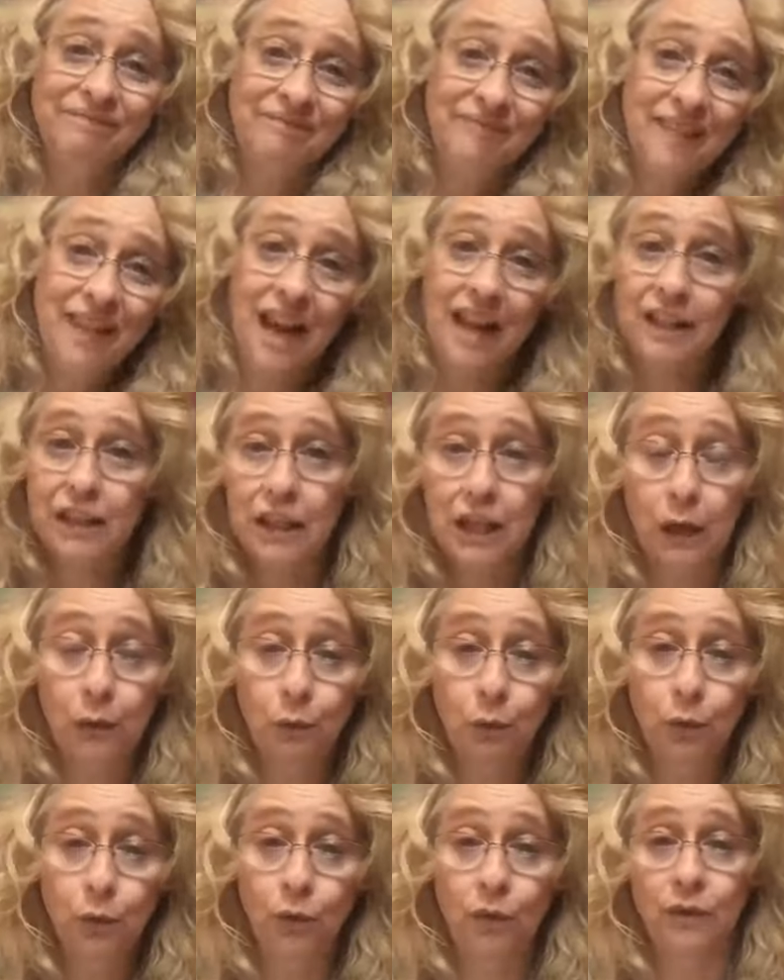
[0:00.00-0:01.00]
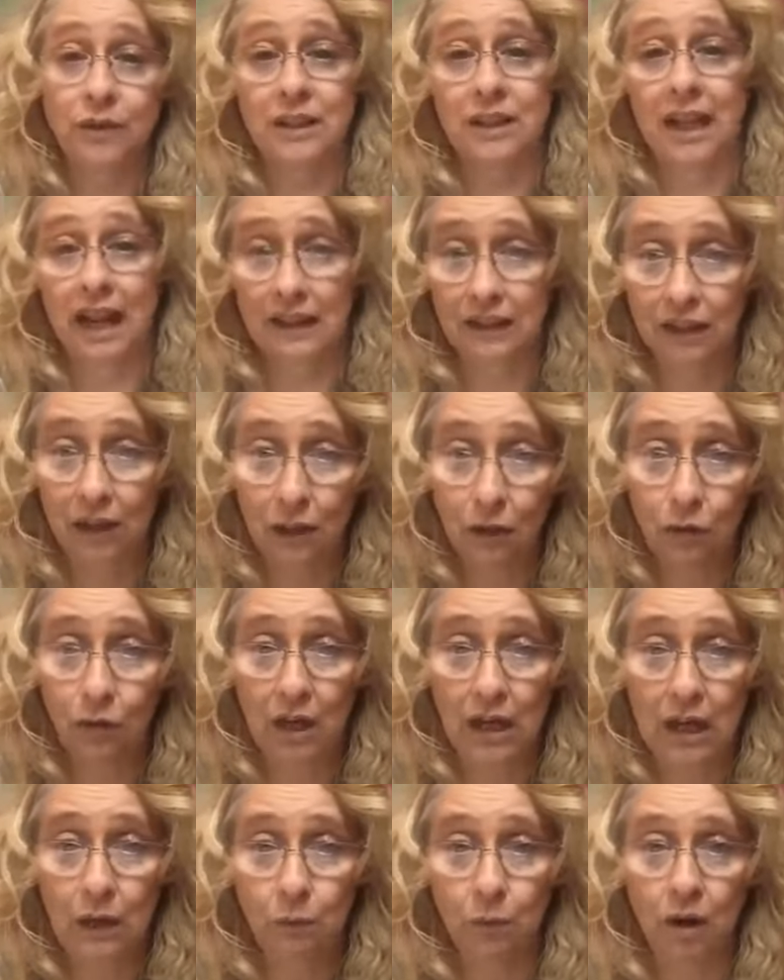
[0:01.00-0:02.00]
That's their rules. That's the
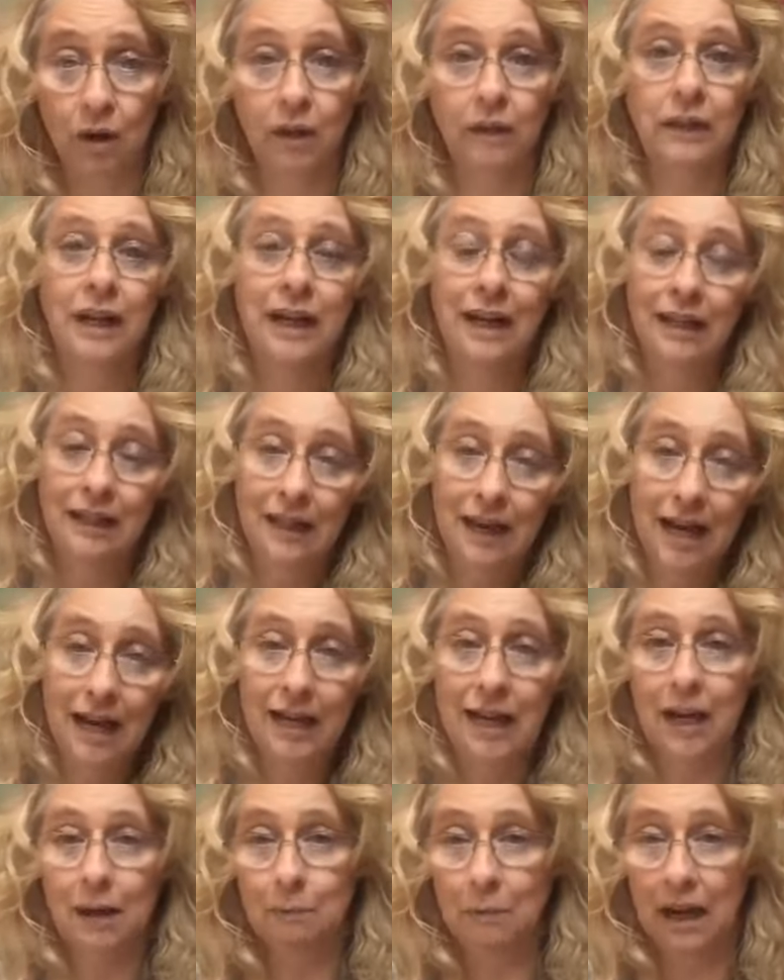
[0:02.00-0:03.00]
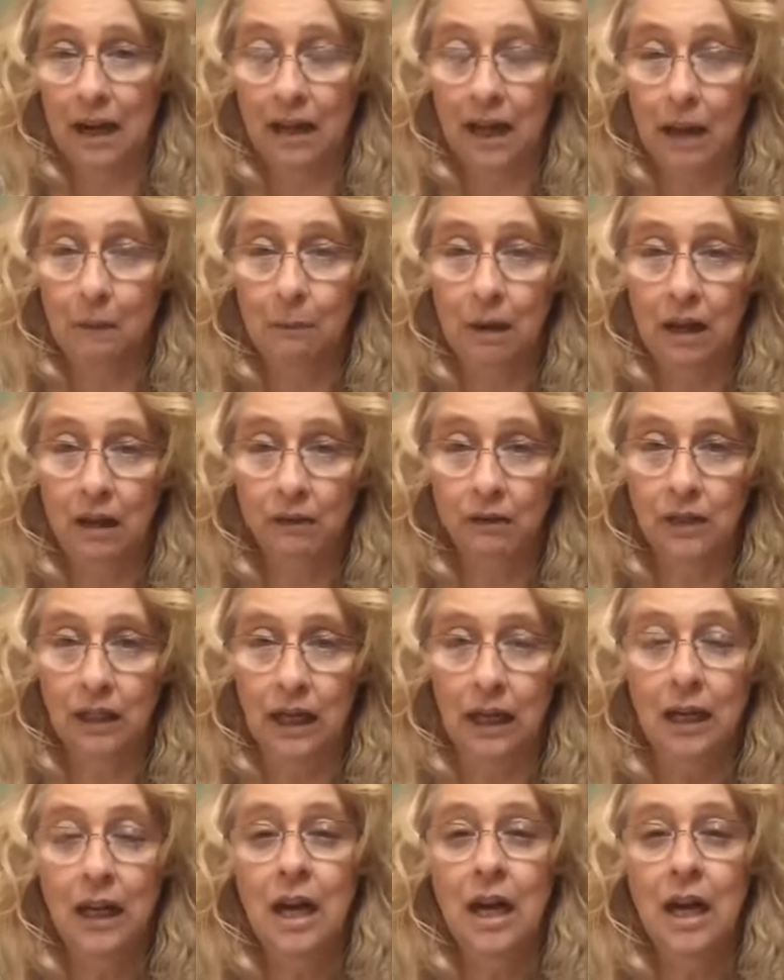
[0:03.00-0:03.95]
3D world. Now you got to pay that penalty.